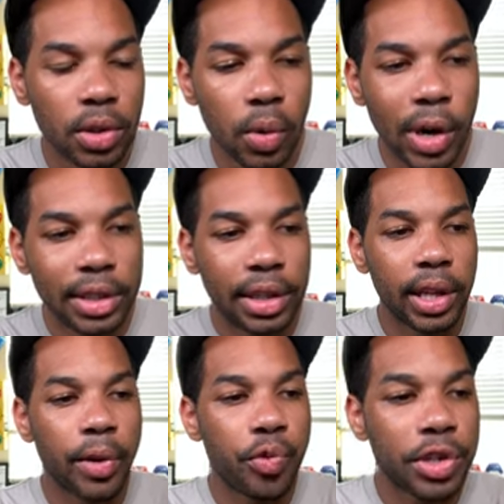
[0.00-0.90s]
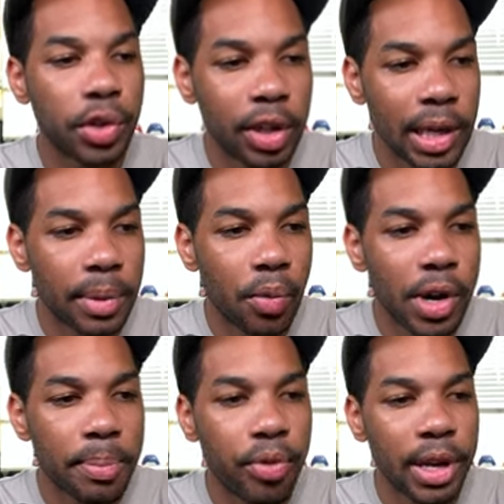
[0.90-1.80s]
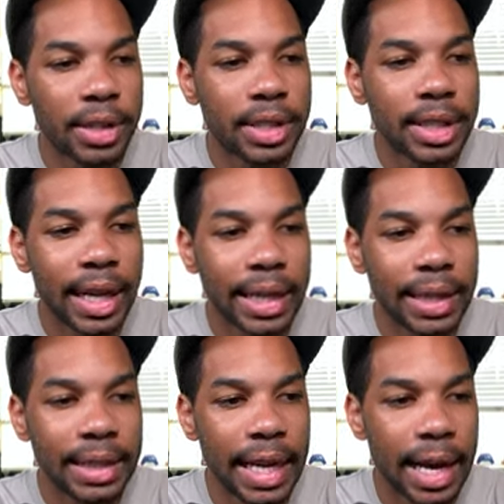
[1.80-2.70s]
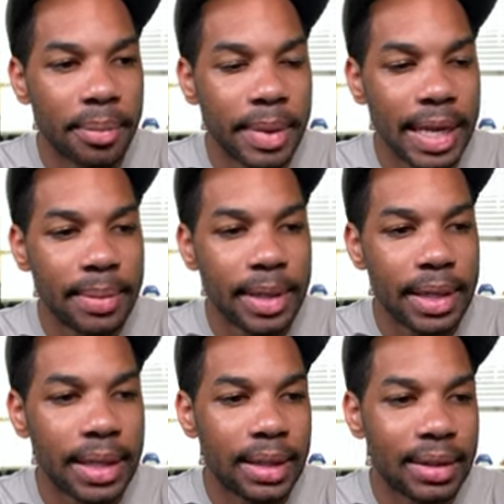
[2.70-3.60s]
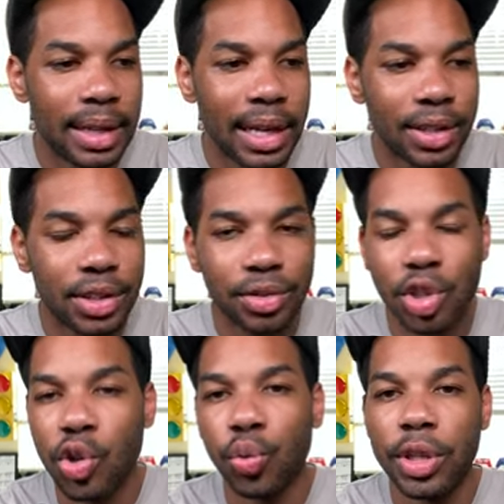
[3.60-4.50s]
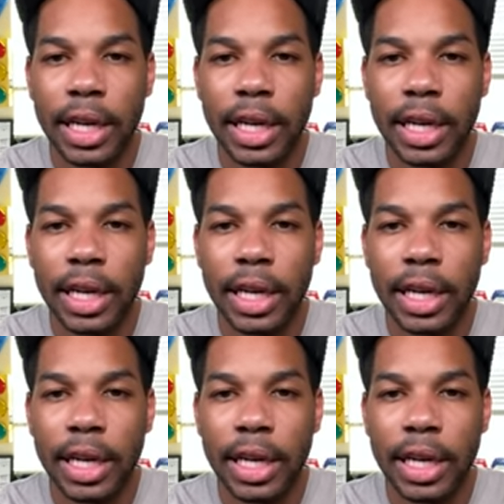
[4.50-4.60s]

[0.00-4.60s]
So you want to take the original clip and want to bring it slightly down, maybe like two or three